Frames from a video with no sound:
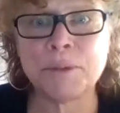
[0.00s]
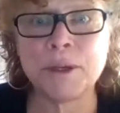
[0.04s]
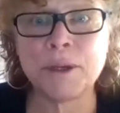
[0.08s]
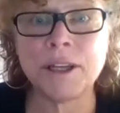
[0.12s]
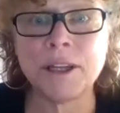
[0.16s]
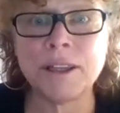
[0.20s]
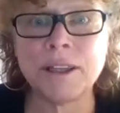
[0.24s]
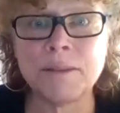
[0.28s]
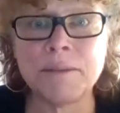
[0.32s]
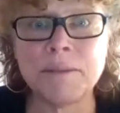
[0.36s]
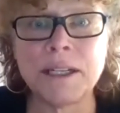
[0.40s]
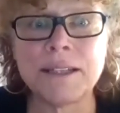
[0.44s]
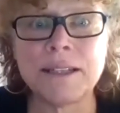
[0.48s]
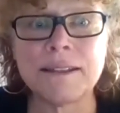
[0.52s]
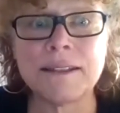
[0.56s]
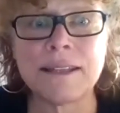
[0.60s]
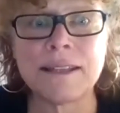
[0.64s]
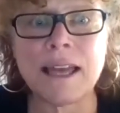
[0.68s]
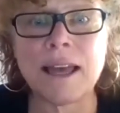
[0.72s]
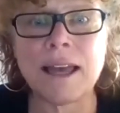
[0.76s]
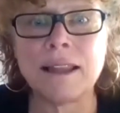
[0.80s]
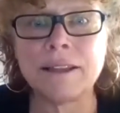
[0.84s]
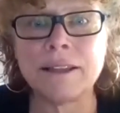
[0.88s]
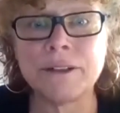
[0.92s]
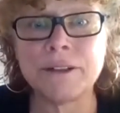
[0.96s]
putting them in a
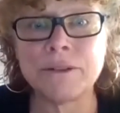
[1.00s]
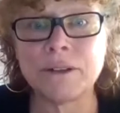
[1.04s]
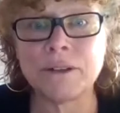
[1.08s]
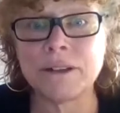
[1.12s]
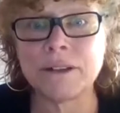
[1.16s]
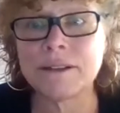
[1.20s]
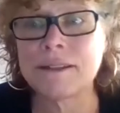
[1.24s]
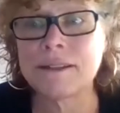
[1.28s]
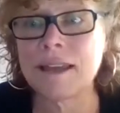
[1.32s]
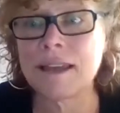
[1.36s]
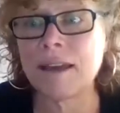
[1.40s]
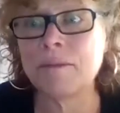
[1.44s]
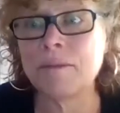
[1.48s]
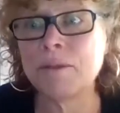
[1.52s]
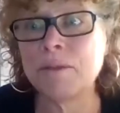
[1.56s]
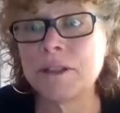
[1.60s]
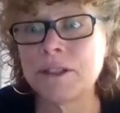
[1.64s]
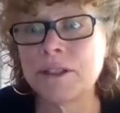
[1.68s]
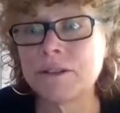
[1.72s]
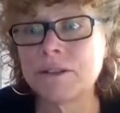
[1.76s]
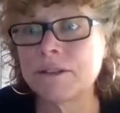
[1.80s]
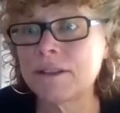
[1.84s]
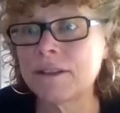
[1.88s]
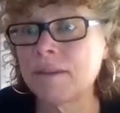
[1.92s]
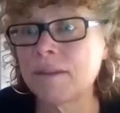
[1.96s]
salad or on a sandwich
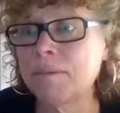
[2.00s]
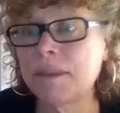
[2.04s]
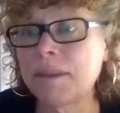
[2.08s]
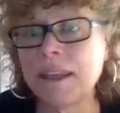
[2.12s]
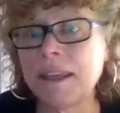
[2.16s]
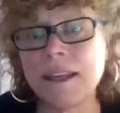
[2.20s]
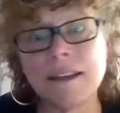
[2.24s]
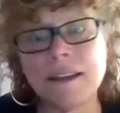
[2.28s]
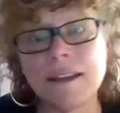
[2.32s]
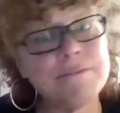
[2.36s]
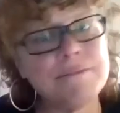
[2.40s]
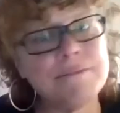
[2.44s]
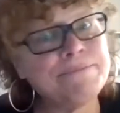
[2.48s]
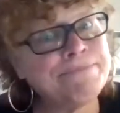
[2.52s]
or something. And